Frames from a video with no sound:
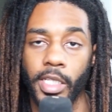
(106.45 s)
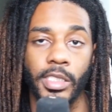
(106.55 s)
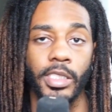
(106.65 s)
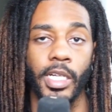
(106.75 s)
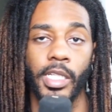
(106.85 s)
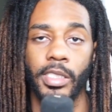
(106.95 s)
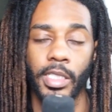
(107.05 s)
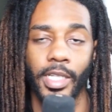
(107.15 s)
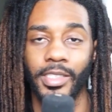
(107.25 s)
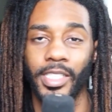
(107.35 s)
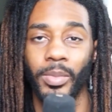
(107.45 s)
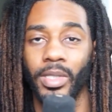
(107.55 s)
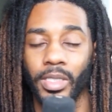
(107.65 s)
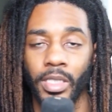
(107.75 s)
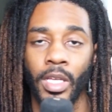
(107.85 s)
This is content that is
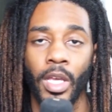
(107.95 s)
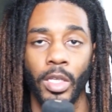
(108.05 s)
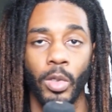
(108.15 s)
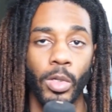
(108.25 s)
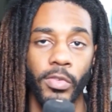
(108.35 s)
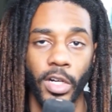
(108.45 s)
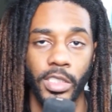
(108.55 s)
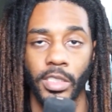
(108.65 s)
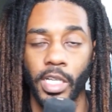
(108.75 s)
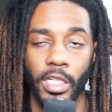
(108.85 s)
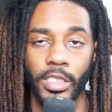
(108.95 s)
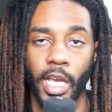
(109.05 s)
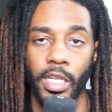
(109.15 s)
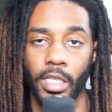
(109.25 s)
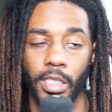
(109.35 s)
typically universally
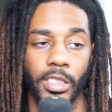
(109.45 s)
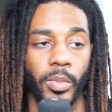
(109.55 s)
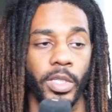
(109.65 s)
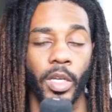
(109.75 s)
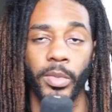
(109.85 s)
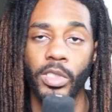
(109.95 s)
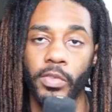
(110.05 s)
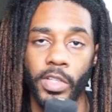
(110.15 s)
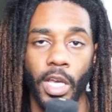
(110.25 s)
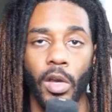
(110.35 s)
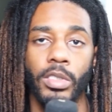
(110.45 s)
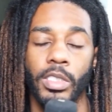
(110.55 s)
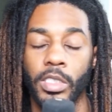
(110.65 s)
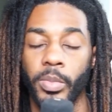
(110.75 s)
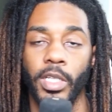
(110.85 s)
entertaining. This could be your music videos,
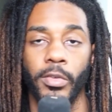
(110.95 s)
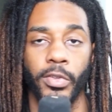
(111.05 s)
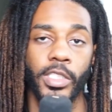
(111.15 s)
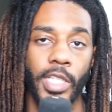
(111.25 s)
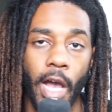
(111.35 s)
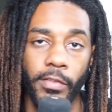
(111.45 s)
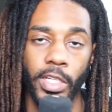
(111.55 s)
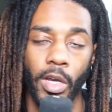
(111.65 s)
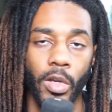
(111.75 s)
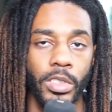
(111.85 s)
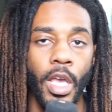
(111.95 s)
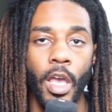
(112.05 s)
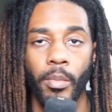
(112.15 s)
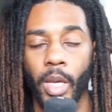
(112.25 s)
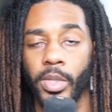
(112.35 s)
it could be your freestyle videos,
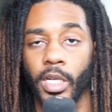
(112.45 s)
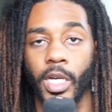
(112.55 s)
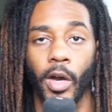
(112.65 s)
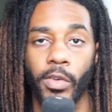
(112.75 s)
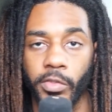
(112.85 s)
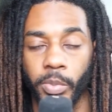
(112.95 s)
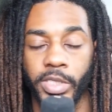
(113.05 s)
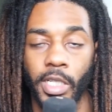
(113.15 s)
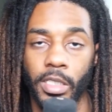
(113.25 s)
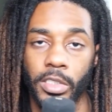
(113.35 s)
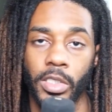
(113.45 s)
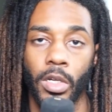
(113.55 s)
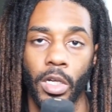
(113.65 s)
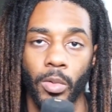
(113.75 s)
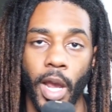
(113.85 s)
maybe a cover of a particular
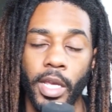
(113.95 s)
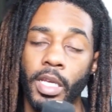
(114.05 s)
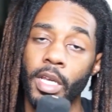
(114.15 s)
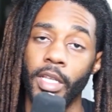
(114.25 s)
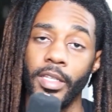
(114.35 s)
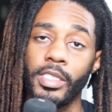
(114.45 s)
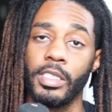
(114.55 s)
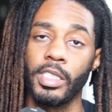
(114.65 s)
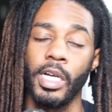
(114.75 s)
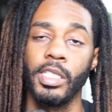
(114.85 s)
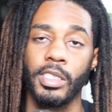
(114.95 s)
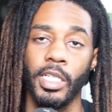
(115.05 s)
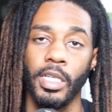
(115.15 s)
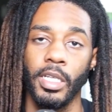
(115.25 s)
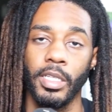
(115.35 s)
song, right? This is
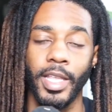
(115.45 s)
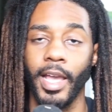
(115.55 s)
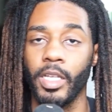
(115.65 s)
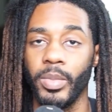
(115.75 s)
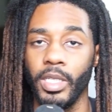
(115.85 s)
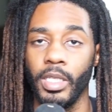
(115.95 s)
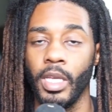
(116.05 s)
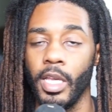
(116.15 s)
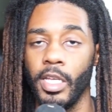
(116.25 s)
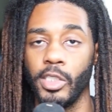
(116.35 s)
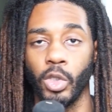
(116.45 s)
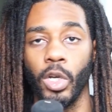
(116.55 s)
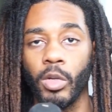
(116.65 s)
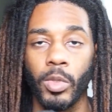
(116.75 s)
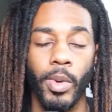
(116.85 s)
content that could be
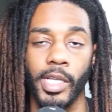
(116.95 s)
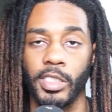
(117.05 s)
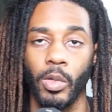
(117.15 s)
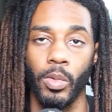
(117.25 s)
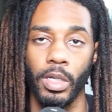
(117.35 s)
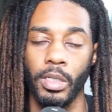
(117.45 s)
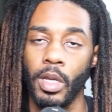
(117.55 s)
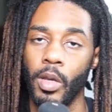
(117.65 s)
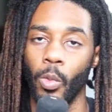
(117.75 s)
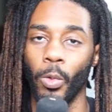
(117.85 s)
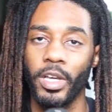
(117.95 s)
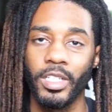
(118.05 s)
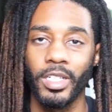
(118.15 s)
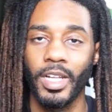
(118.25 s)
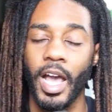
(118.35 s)
enjoyable by someone,
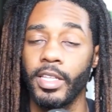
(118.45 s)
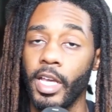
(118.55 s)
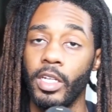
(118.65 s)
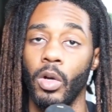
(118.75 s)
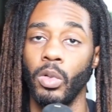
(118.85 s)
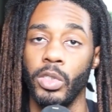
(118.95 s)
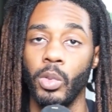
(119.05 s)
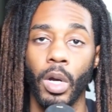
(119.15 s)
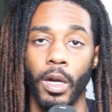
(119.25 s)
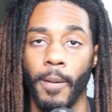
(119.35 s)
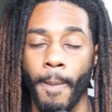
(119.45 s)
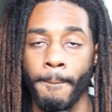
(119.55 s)
whether or not they know who you are.